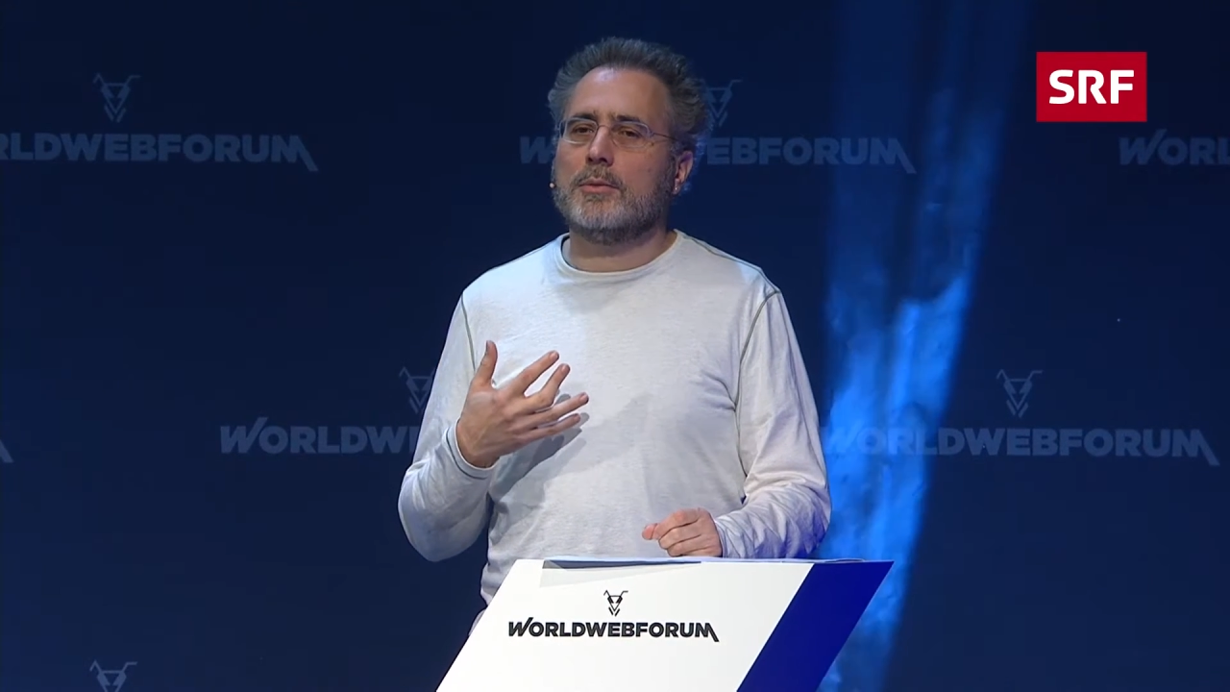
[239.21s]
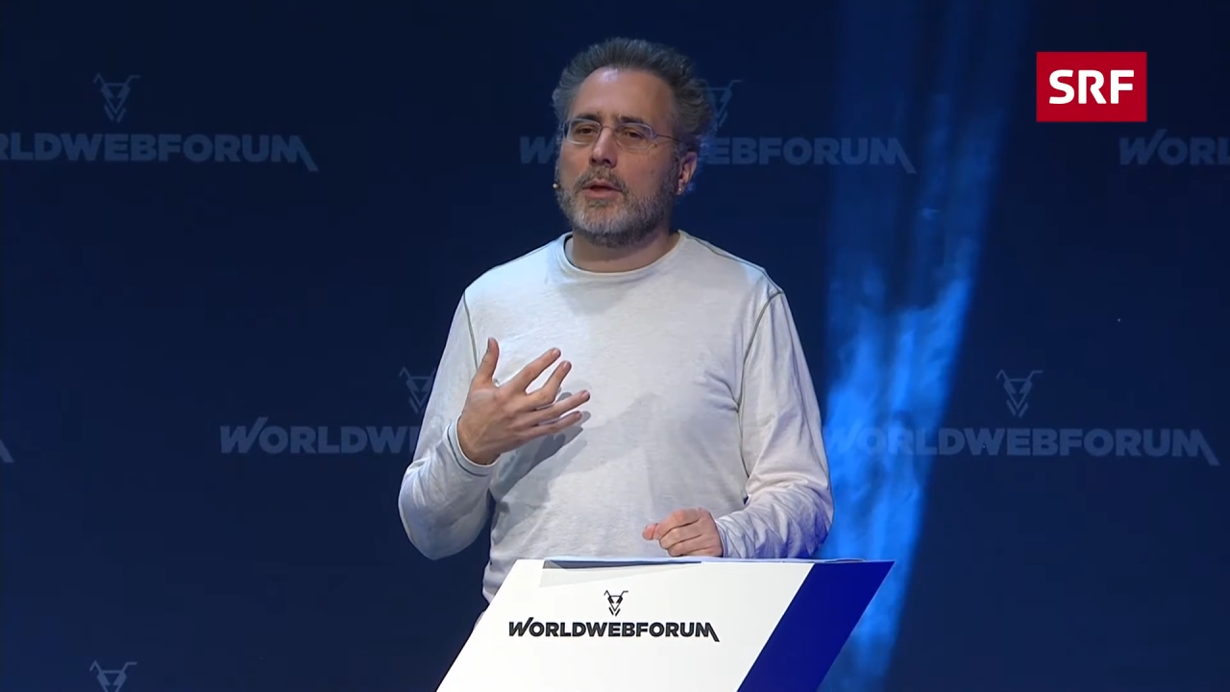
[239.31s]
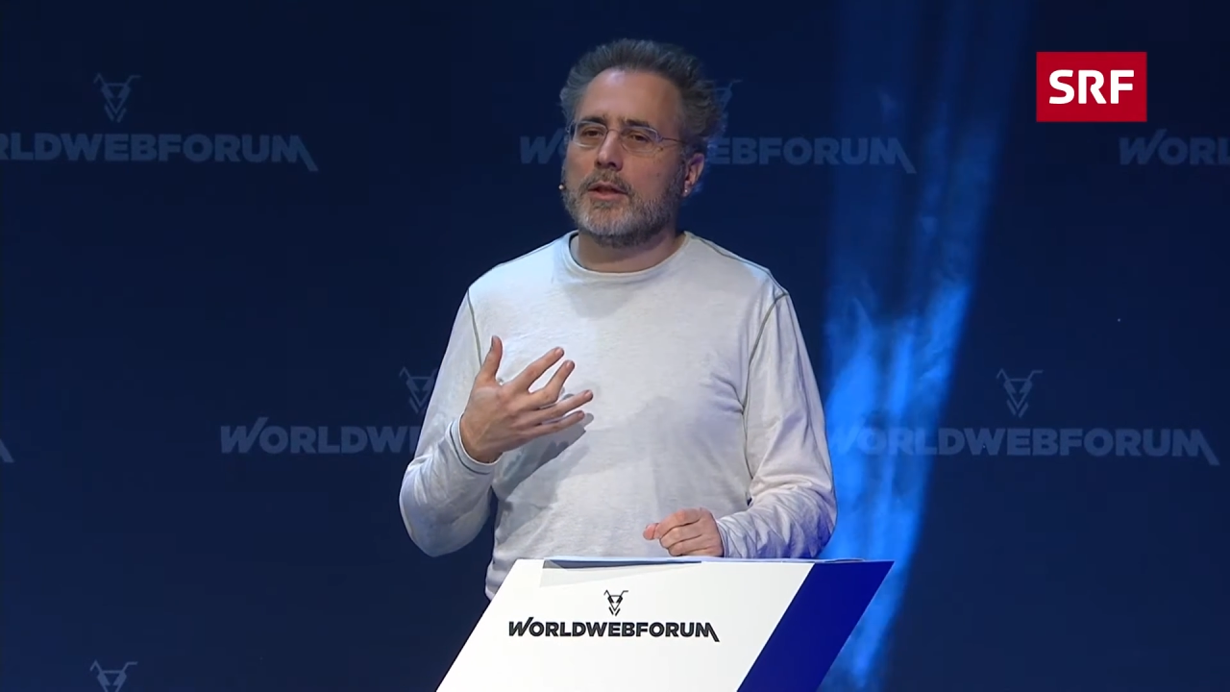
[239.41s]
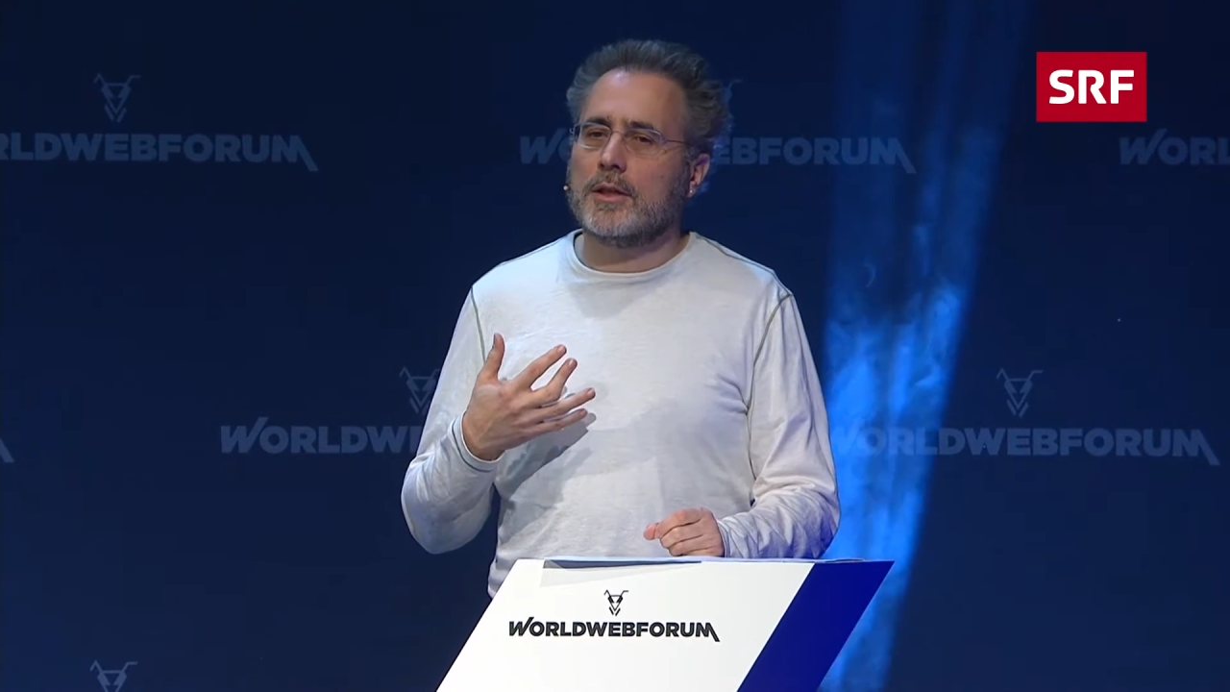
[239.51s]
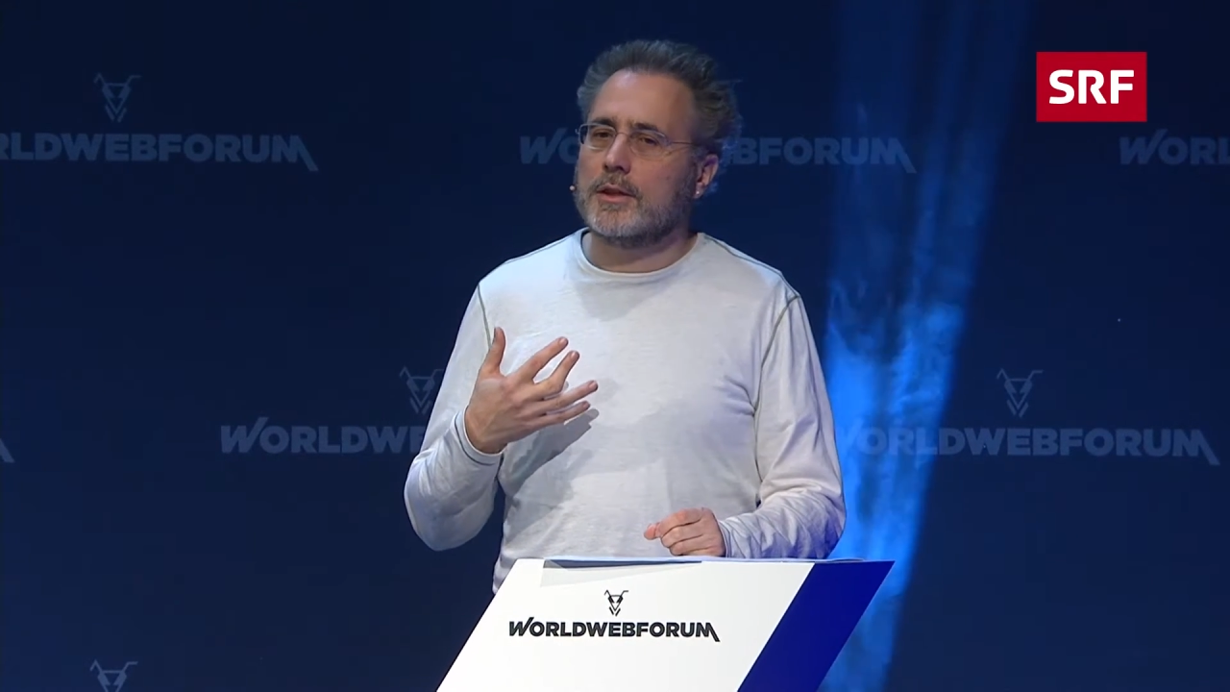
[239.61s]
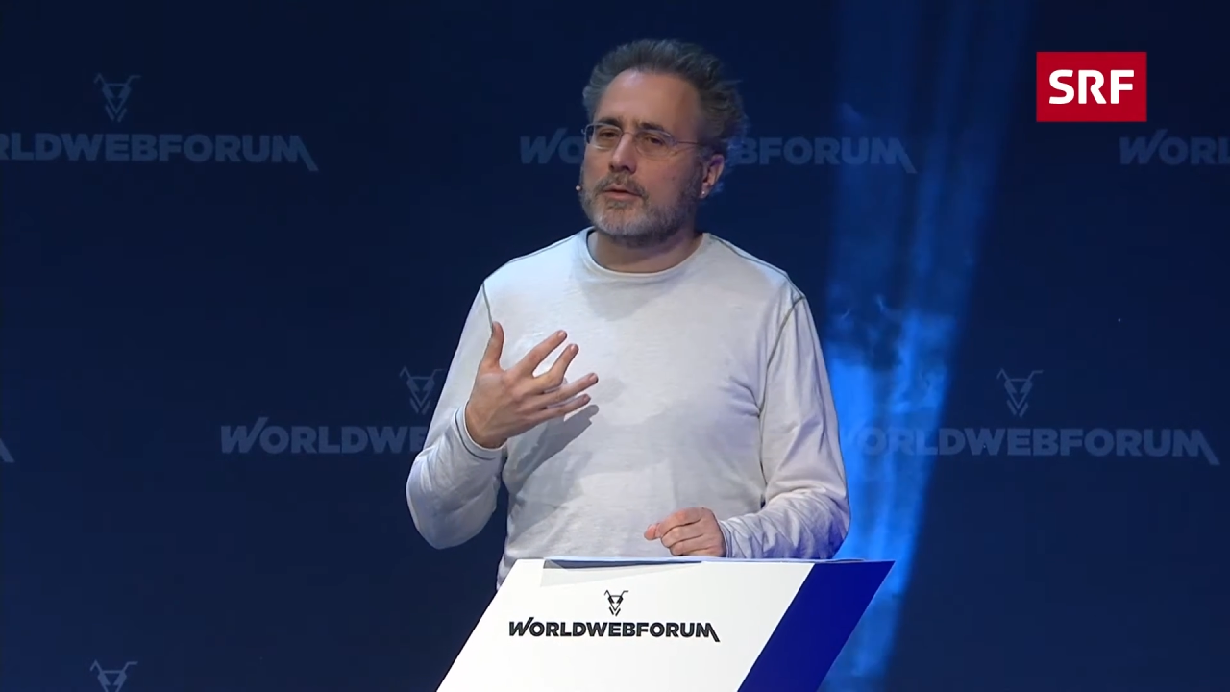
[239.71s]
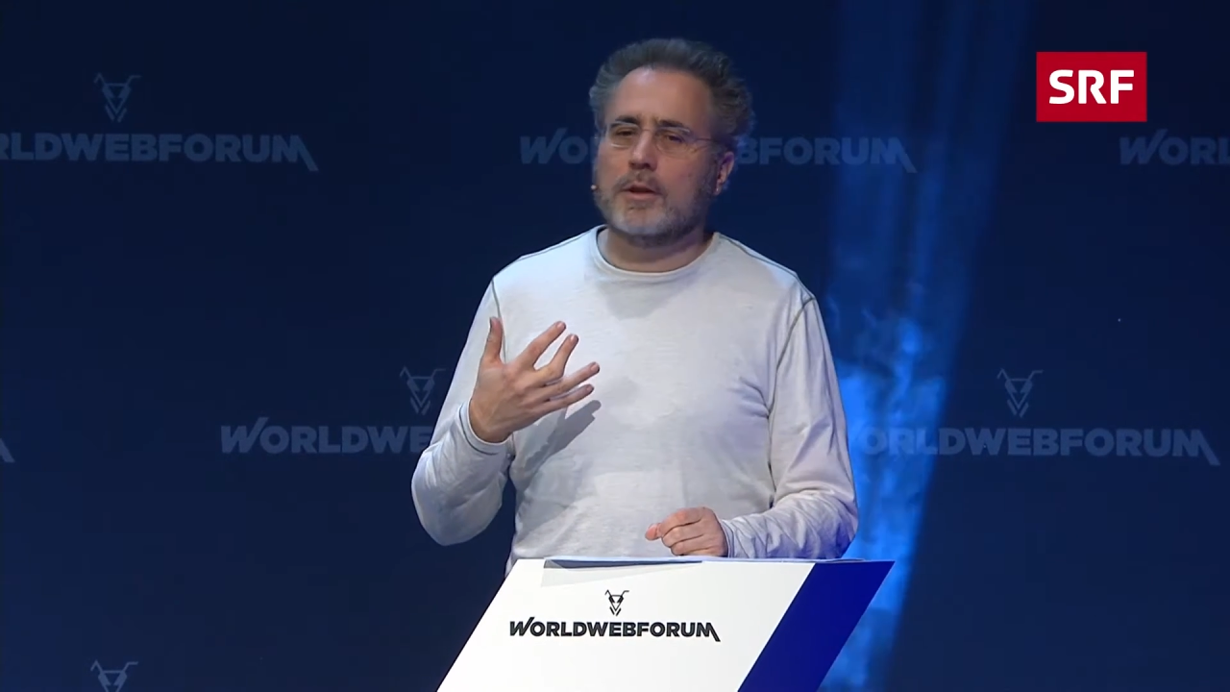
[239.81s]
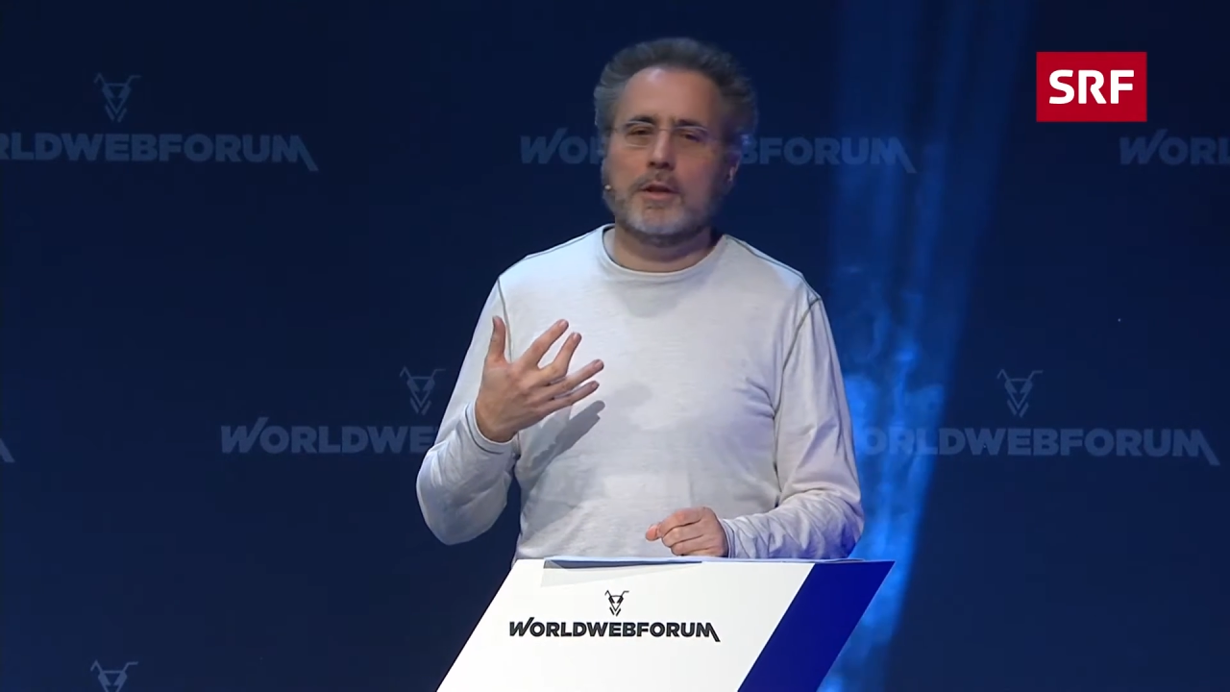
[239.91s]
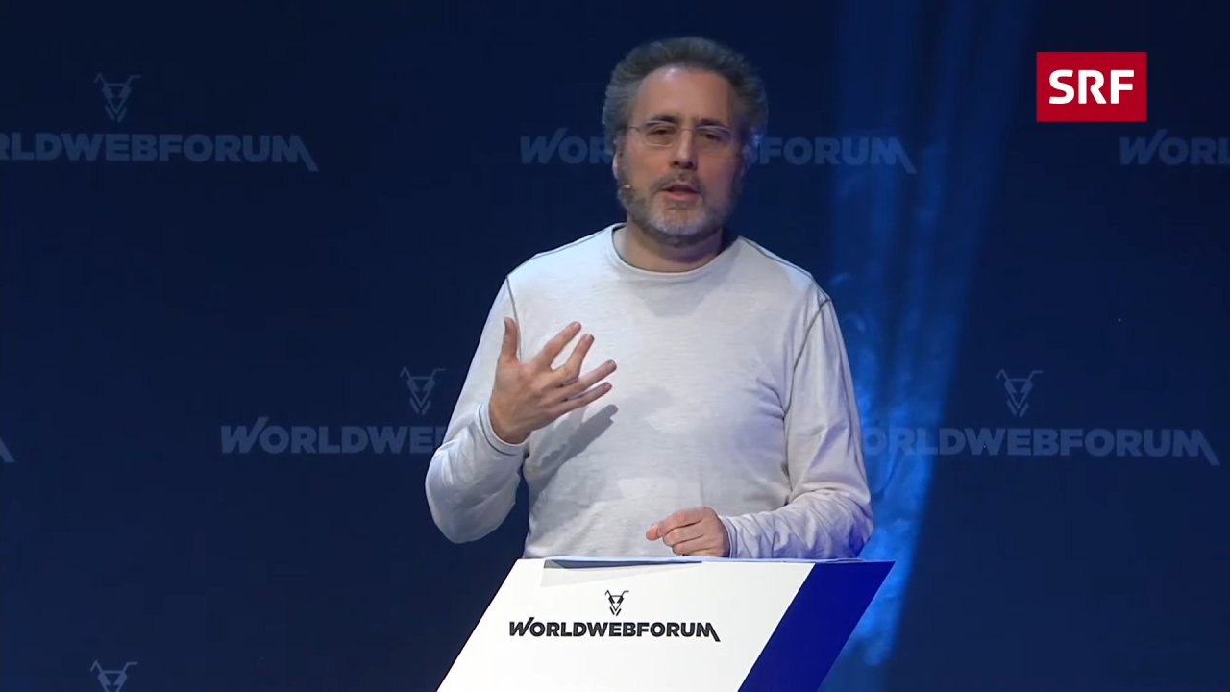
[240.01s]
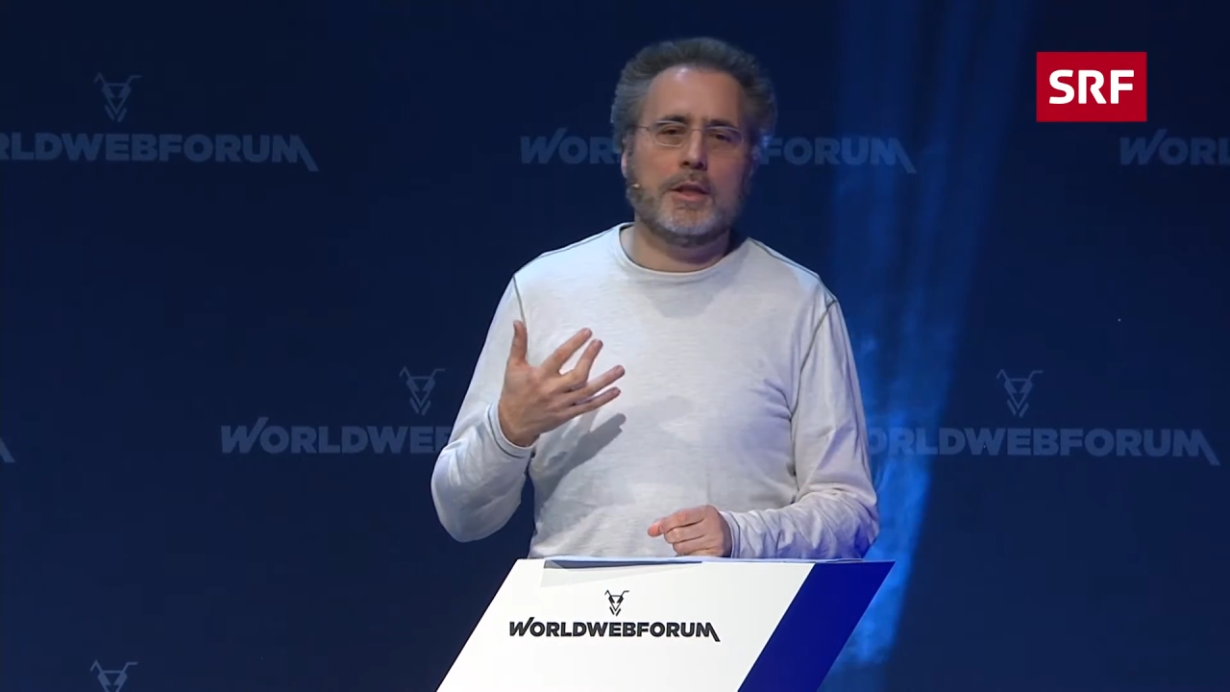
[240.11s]
whether you
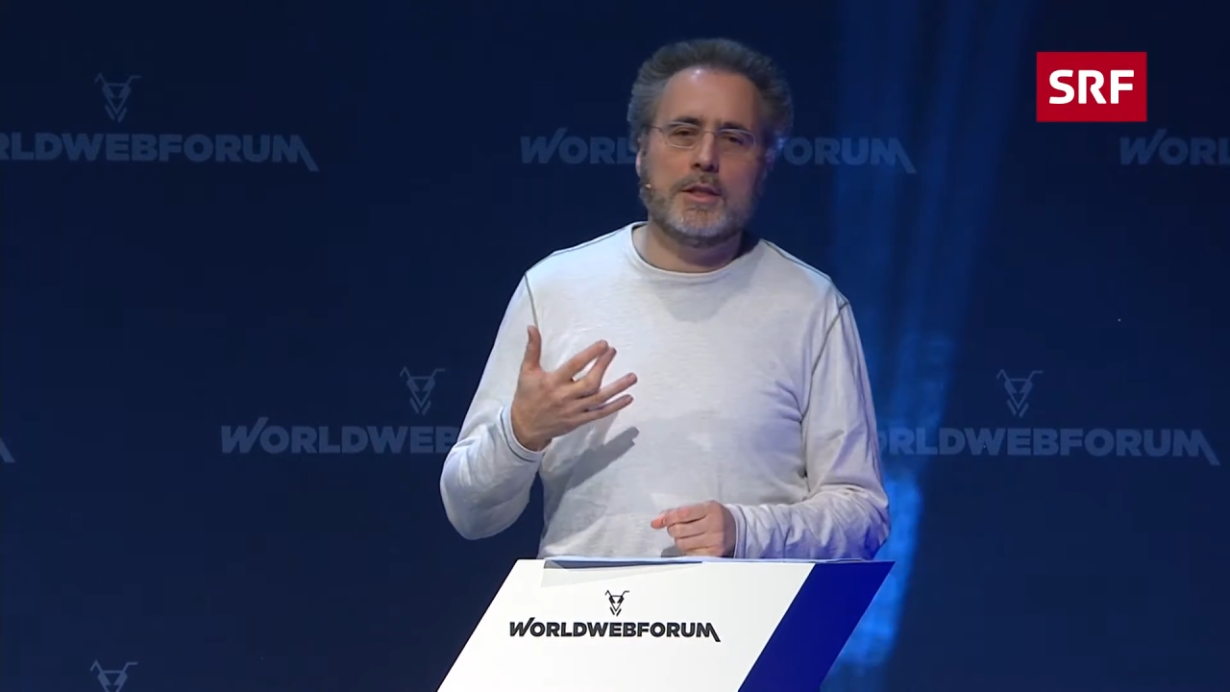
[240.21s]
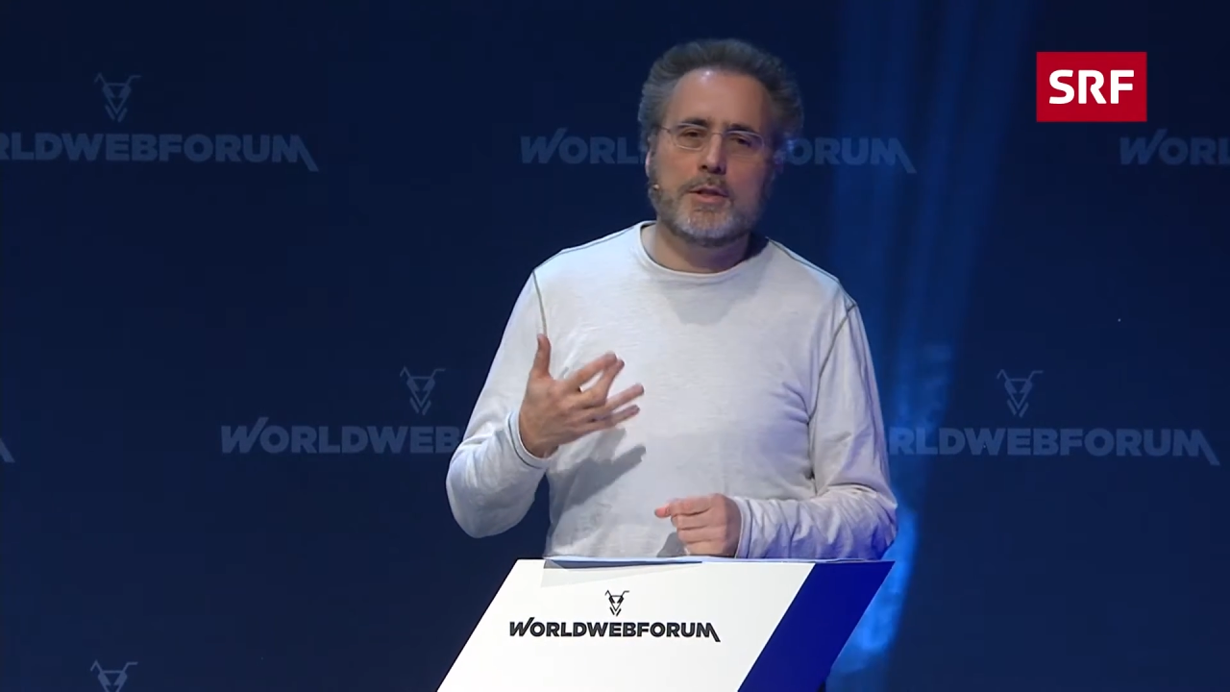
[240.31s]
are in